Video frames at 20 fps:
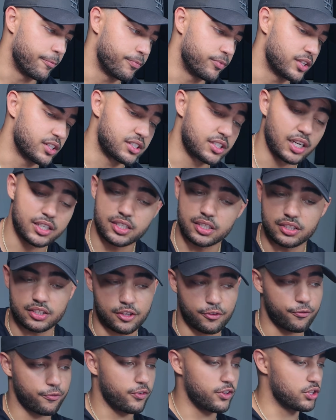This doesn't
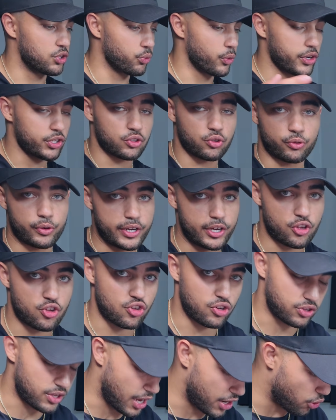defeat the
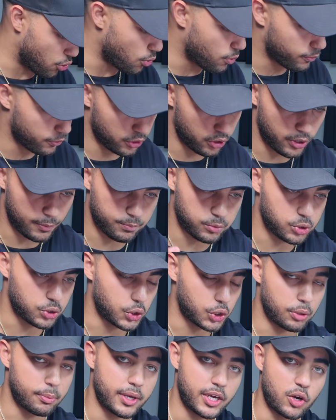restoration. It's not over. I'm still
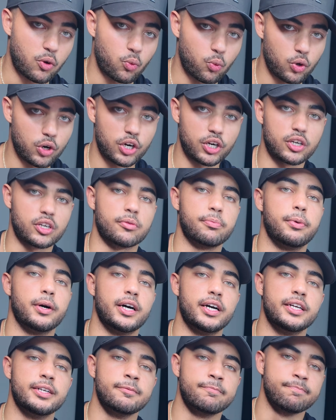going to make it work,
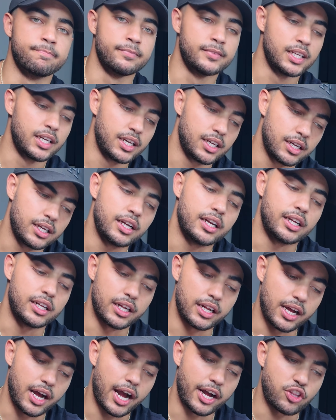but
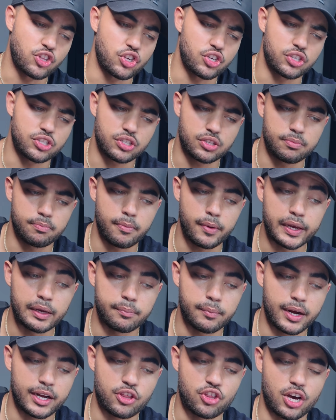I just made
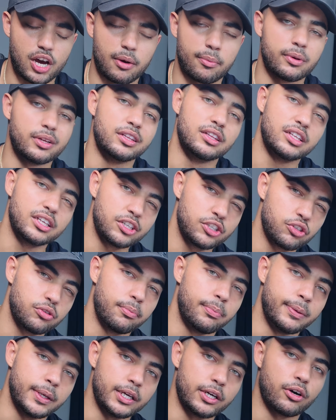my job a little
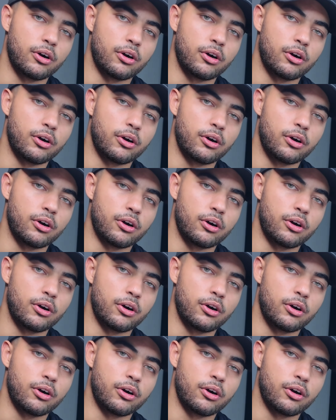bit